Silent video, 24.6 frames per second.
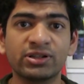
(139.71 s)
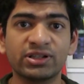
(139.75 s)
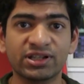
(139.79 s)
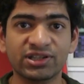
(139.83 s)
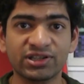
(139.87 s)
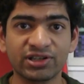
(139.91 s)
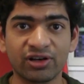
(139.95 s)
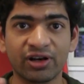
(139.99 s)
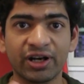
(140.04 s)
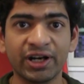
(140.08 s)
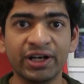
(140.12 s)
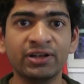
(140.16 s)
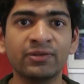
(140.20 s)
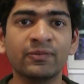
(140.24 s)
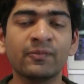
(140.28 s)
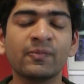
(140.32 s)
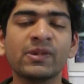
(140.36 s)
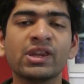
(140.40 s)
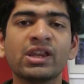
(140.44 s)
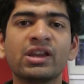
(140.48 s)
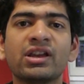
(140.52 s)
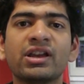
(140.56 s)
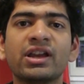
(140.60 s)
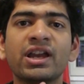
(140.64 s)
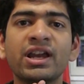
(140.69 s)
That's great.
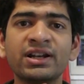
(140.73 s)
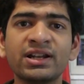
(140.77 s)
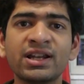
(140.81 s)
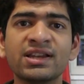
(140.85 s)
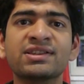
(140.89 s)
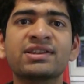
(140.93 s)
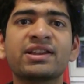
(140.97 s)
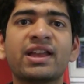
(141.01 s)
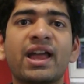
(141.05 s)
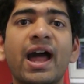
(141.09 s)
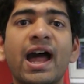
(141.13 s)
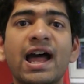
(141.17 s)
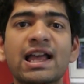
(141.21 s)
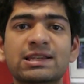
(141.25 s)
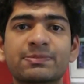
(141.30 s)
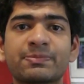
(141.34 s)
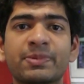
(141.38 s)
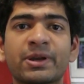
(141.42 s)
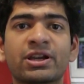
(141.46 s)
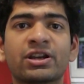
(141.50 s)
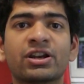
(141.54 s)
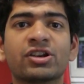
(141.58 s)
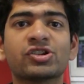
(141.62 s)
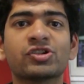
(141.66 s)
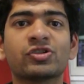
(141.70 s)
It has the
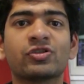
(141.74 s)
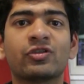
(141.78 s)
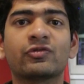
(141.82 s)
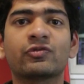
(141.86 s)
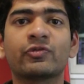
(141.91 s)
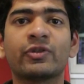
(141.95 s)
aspect ratio of